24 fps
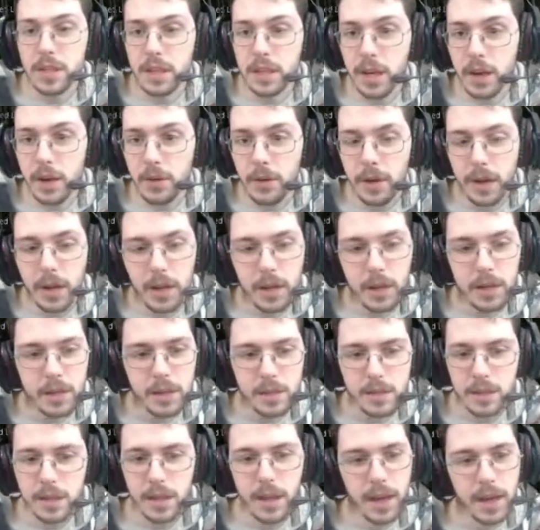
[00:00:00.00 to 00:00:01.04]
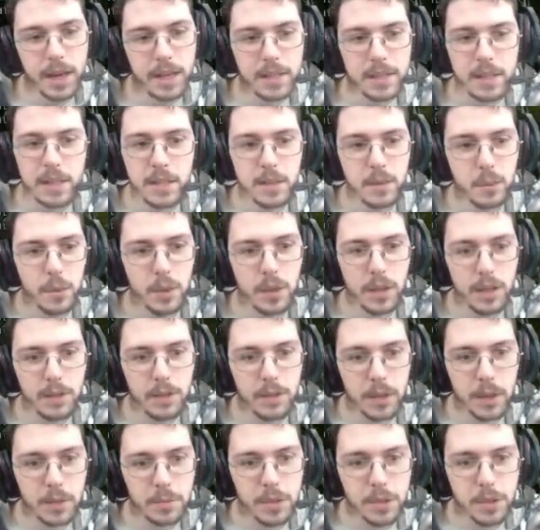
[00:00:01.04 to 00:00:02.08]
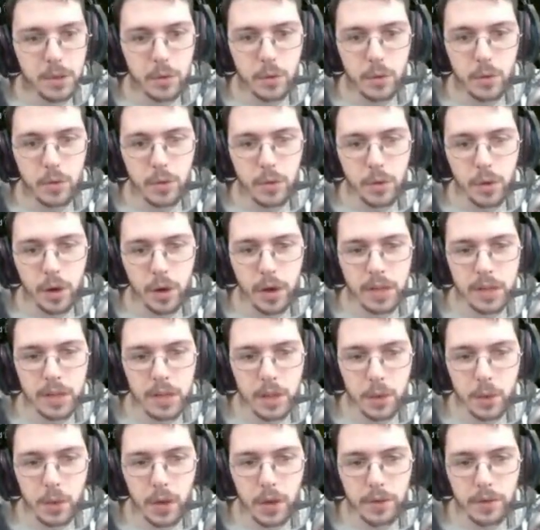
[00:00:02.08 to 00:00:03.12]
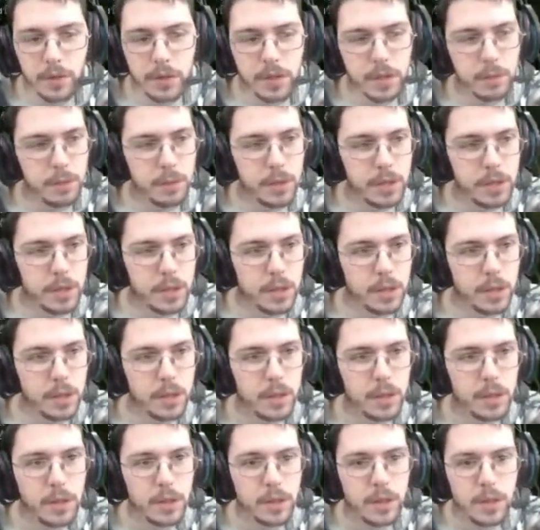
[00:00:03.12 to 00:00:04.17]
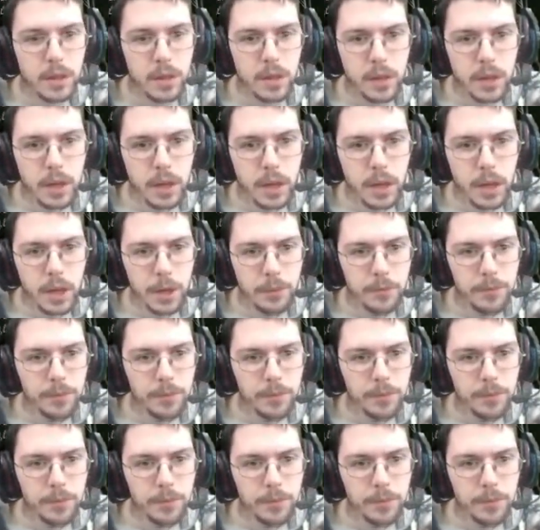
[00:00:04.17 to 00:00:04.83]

already, see guys, these we level up so crazy quick for some reason. Um,